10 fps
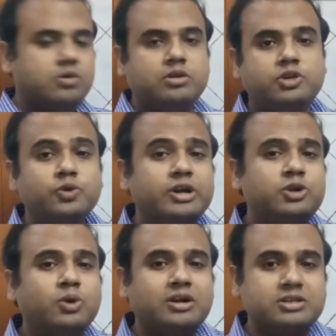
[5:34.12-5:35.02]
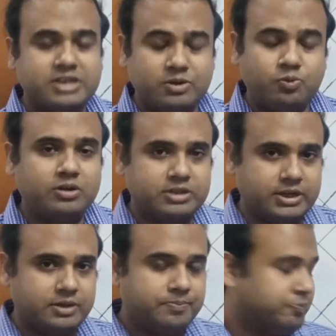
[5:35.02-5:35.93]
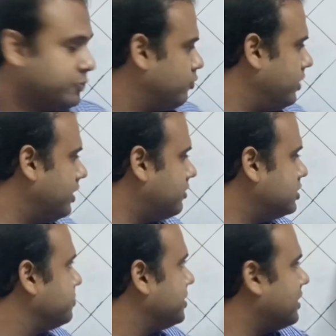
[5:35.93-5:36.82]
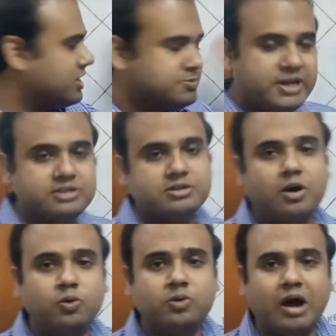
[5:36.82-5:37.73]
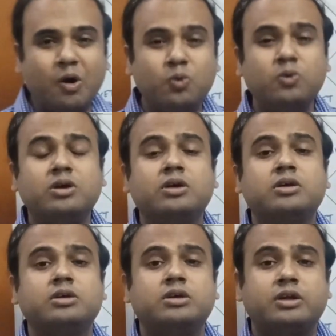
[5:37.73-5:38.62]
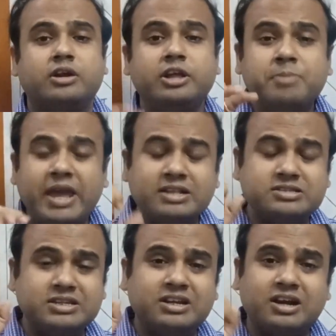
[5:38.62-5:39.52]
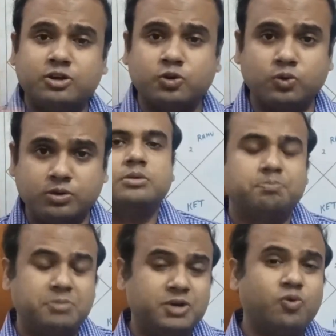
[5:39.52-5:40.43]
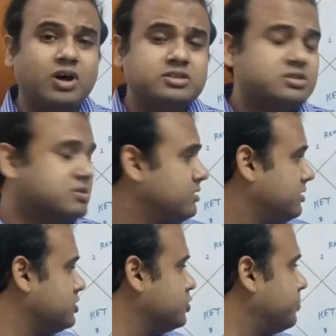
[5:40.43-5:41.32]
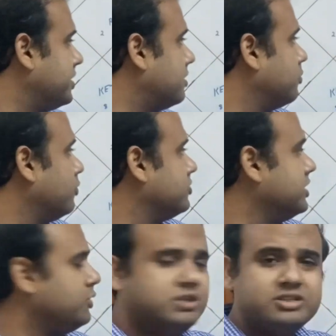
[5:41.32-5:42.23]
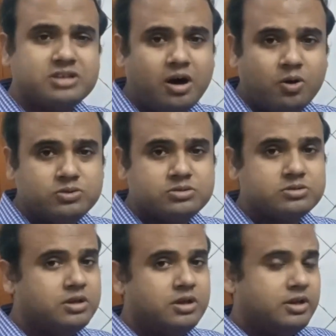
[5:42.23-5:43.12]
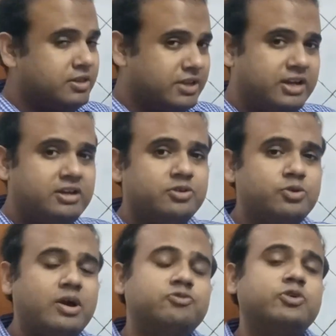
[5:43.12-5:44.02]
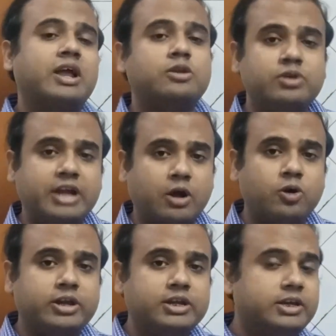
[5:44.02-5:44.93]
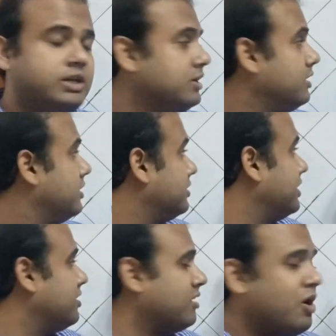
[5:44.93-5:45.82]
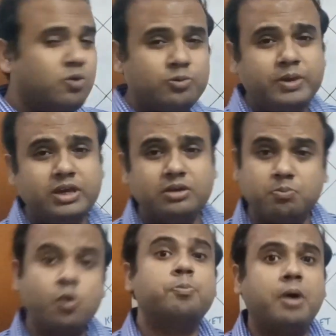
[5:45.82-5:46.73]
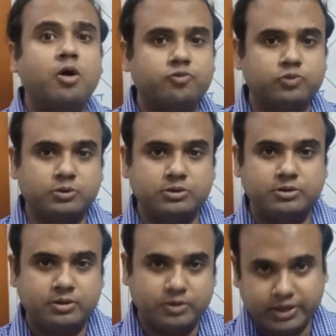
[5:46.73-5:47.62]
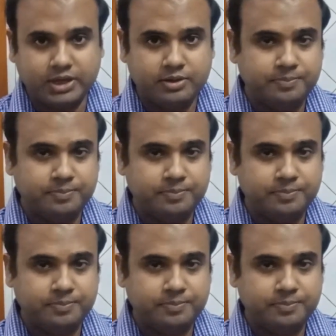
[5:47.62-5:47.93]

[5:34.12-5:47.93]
You need to understand one thing. Whenever Jupiter aspects Rahu, Rahu remains in control. But once this Jupiter moves into this house, then you have to calculate accordingly. Then Rahu would be more powerful. Okay.